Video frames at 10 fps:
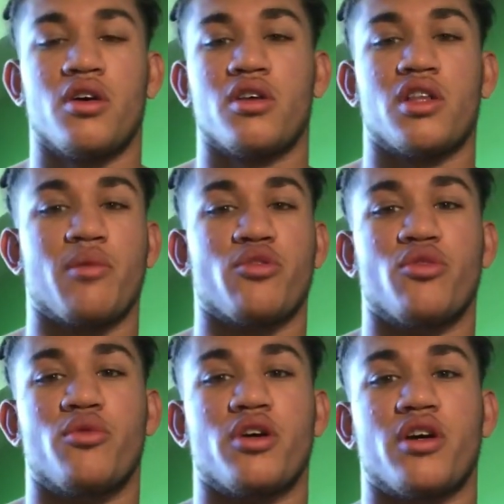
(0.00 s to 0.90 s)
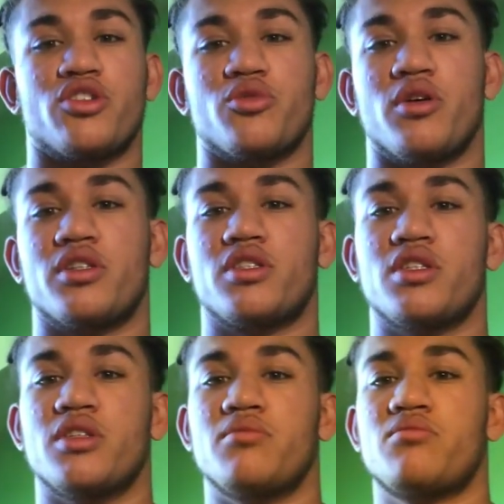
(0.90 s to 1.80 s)
let me know what else you want to
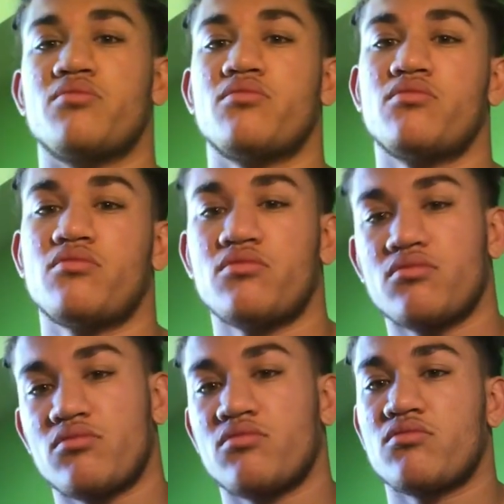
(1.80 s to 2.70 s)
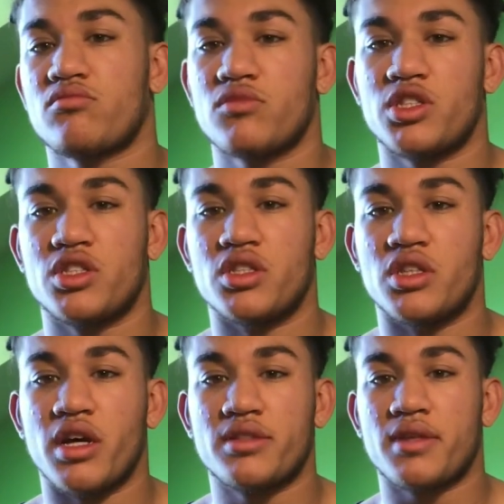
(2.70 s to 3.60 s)
see see you
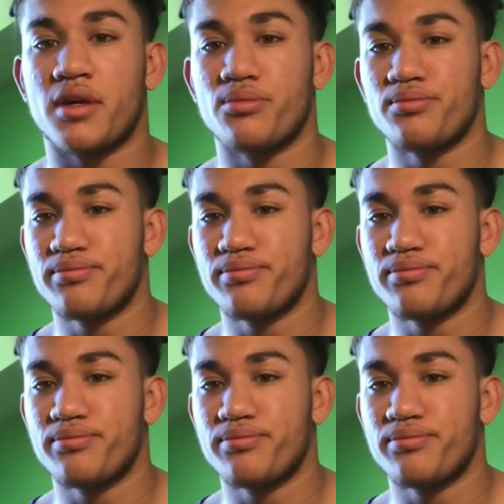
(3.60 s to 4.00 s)
next time